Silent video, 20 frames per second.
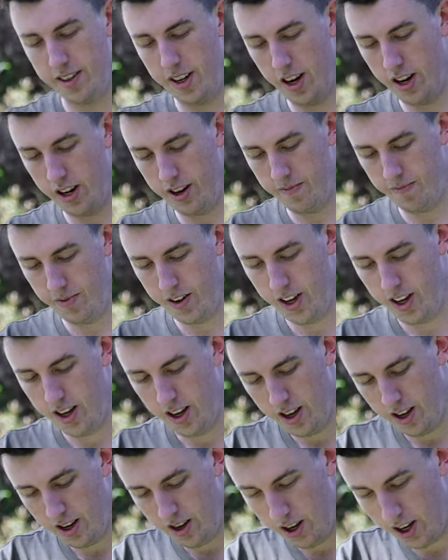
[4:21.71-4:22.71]
So
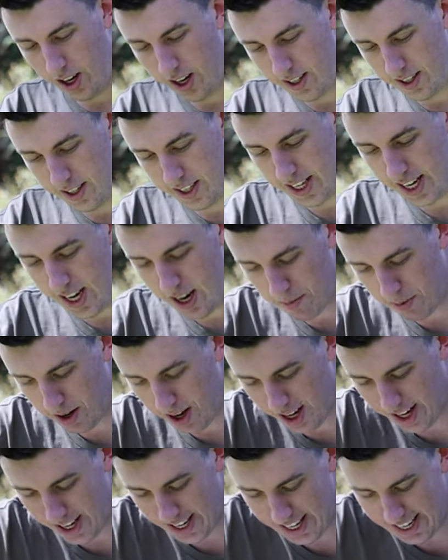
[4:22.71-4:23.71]
you can see I'm
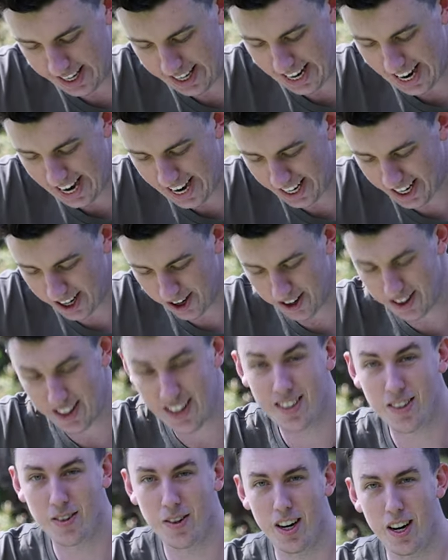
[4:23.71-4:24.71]
kind of yanking on
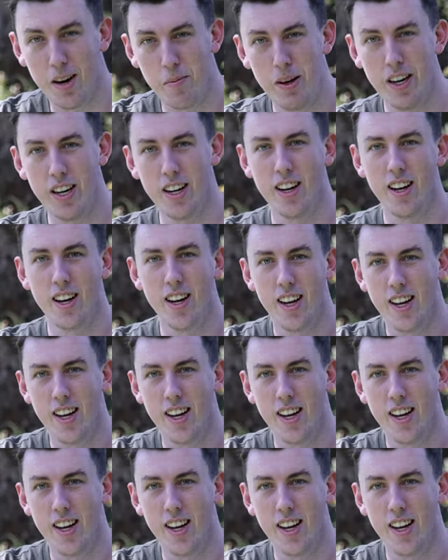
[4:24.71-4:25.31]
this quite a bit.